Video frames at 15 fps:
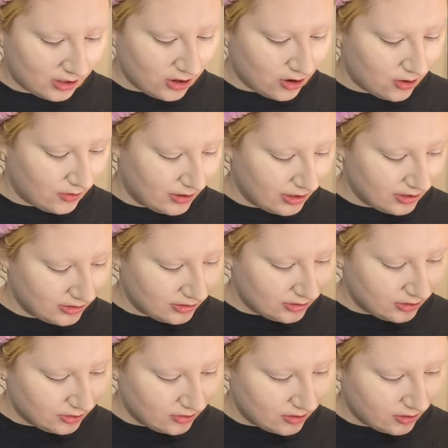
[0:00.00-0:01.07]
go
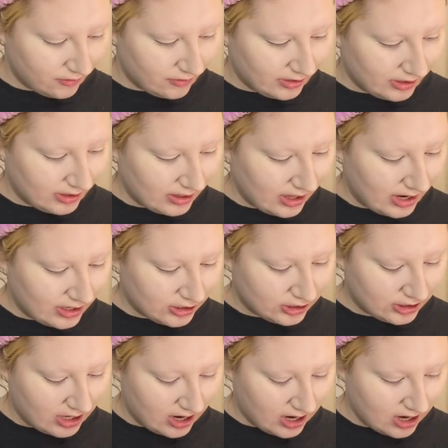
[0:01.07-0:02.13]
into a really light
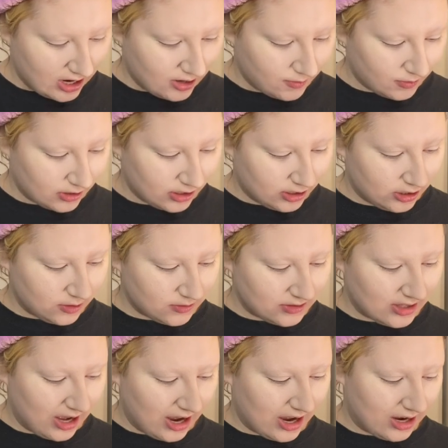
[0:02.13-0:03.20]
shade and we're gonna use
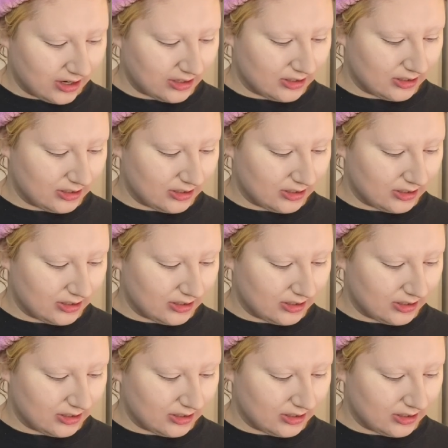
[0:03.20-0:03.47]
that